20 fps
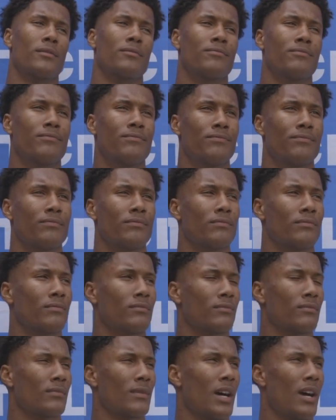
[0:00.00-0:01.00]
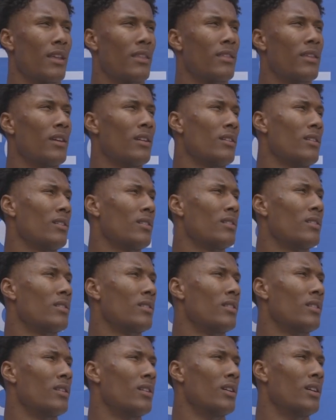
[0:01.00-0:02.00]
Um, I think
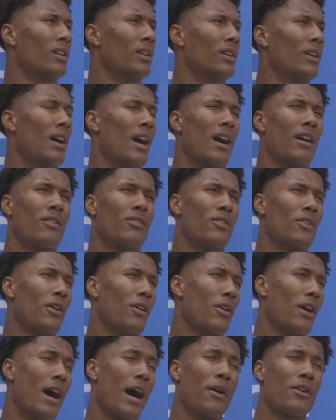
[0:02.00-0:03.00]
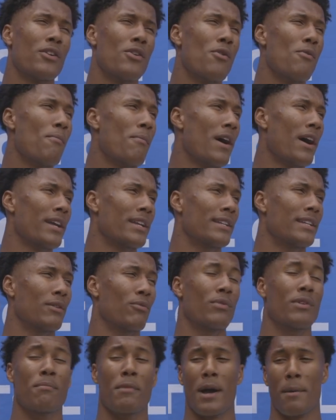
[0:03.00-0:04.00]
I don't know. I know my
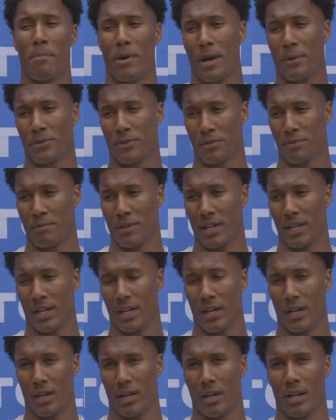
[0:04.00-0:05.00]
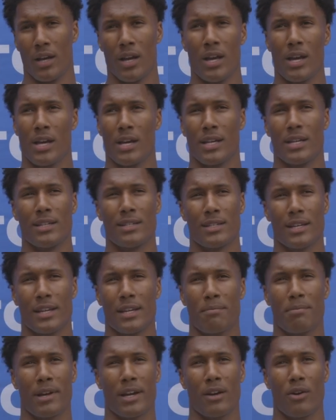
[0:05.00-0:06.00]
when my pops was playing here, he said
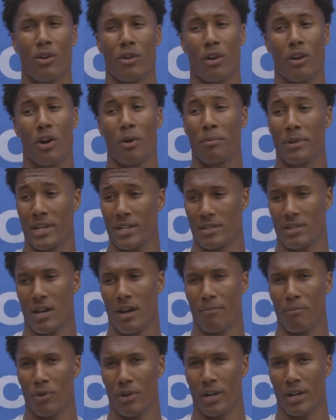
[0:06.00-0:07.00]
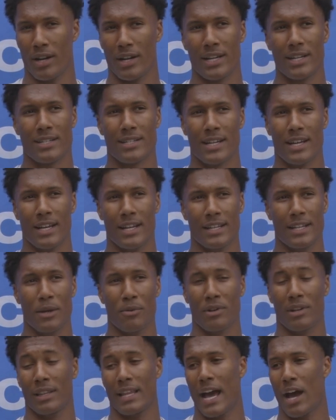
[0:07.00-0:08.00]
he played Oklahoma his sophomore year. And he said they
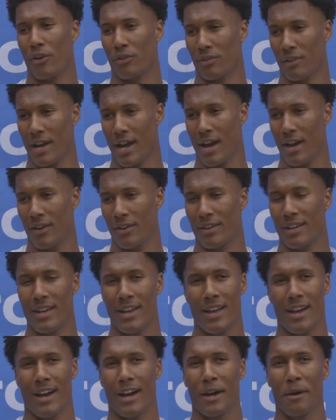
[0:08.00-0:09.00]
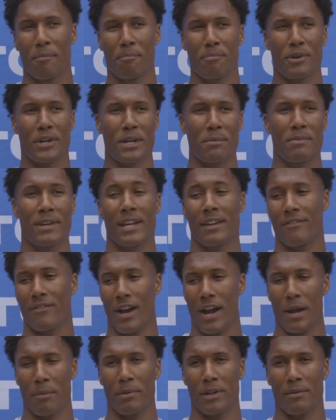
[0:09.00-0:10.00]
were a loud crowd, um, pretty big
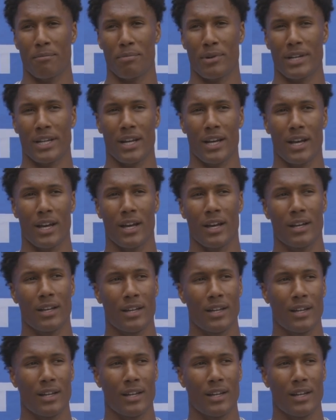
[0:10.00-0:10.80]
environment, pretty uh,